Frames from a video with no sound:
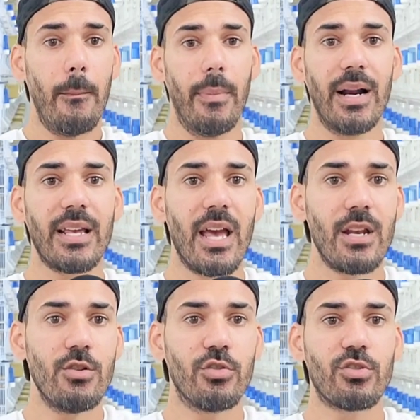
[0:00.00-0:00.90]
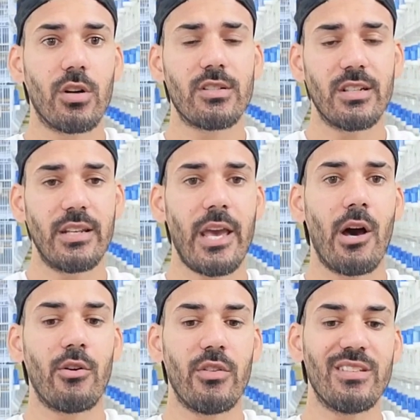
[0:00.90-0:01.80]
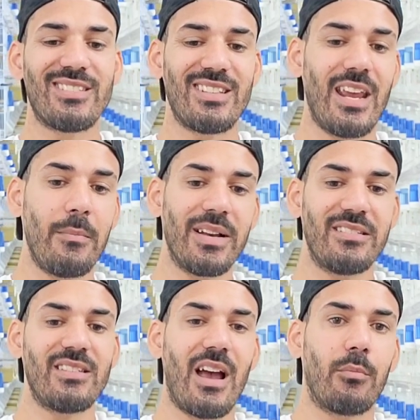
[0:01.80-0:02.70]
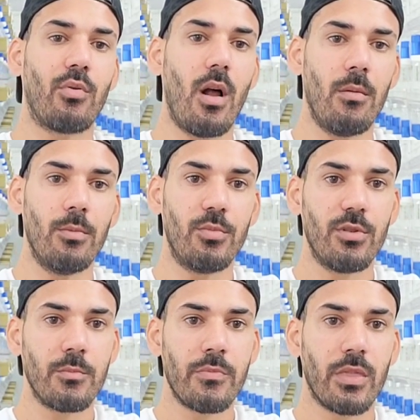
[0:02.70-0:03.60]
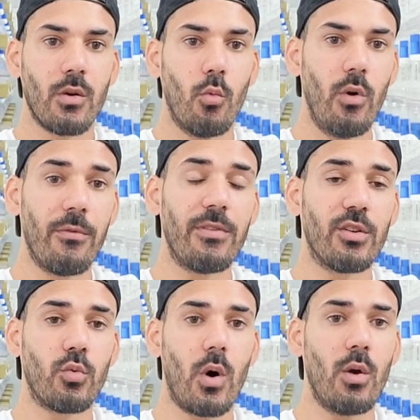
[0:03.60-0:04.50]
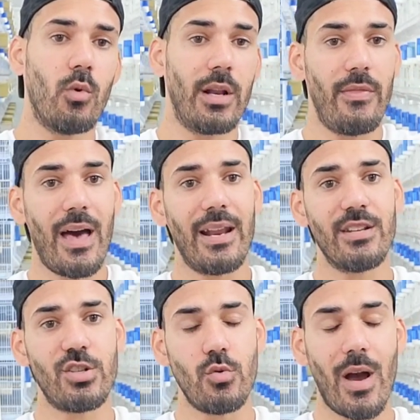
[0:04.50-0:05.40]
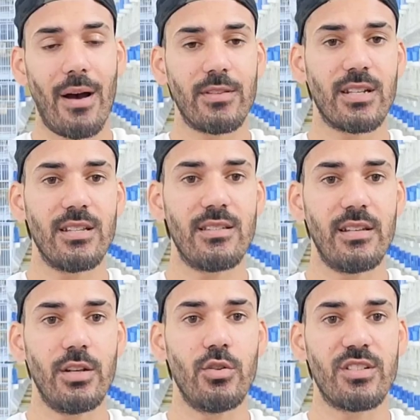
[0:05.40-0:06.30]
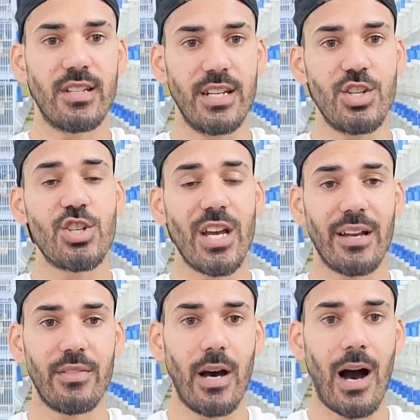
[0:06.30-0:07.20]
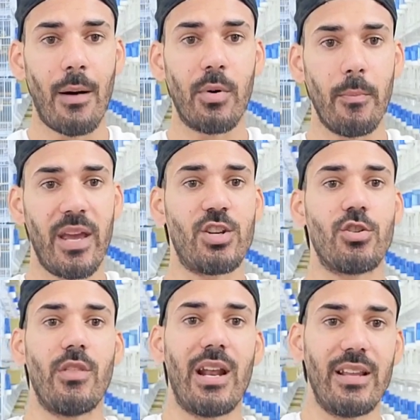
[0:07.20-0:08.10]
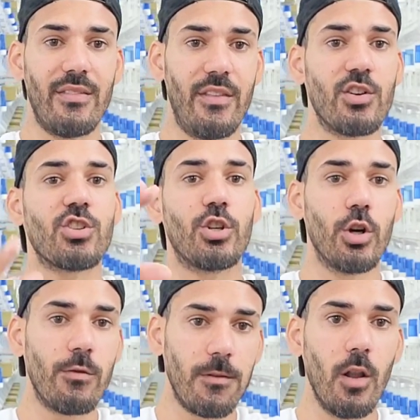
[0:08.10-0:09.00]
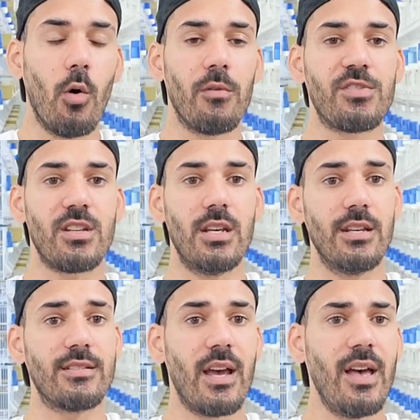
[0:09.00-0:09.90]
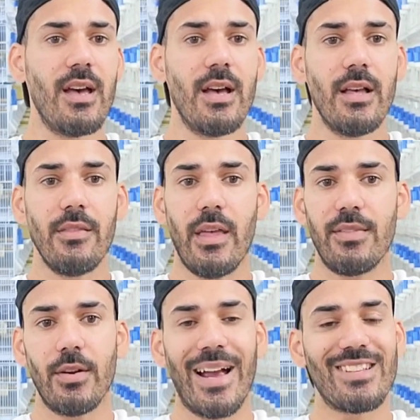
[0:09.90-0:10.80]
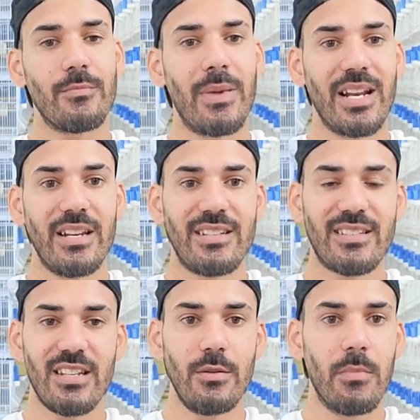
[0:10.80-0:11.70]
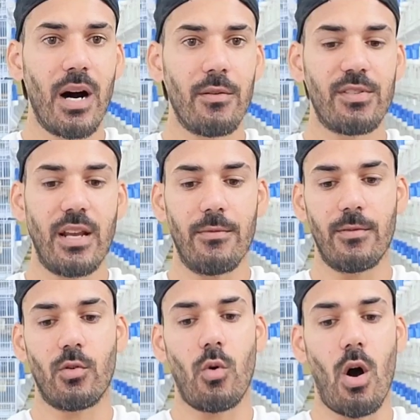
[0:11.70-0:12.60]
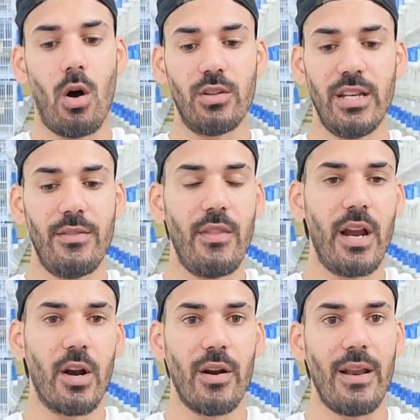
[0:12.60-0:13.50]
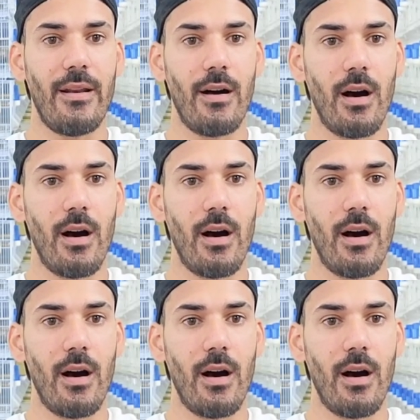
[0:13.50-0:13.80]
But again, you start to encounter the same exact problems with this white one, and that is you have to continuously check the hopper to make sure that there's a good flow of seeds, that there hasn't been any seed moths that have crawled in there and